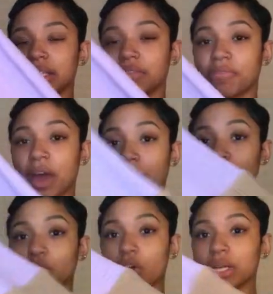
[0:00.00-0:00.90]
it's
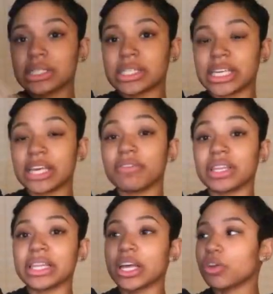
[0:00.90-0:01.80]
very long sleeve,
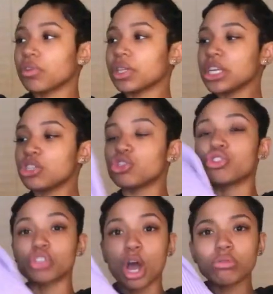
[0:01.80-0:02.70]
literally
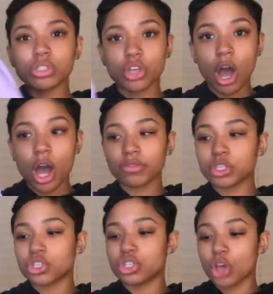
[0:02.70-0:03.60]
so soft,
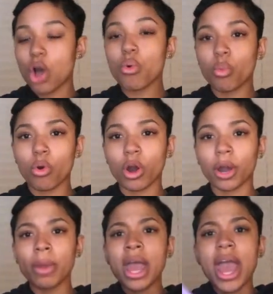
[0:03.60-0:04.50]
so
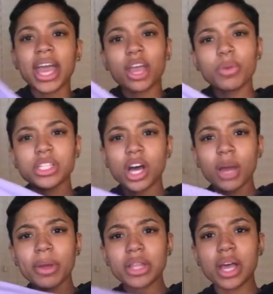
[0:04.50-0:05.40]
warm. And can we talk
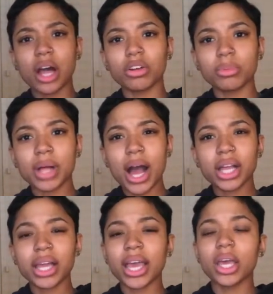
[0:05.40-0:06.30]
about the color
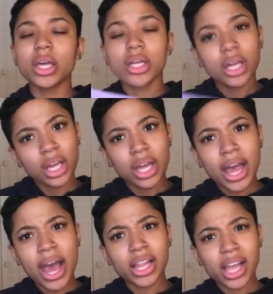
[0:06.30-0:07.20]
block? Like,
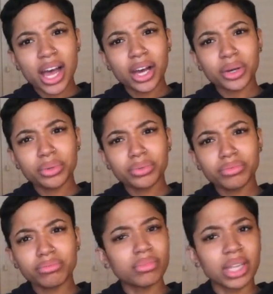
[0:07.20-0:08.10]
hello,
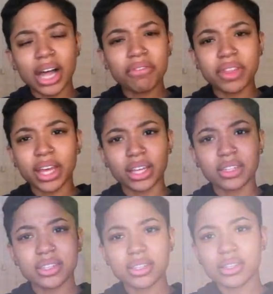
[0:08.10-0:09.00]
love this.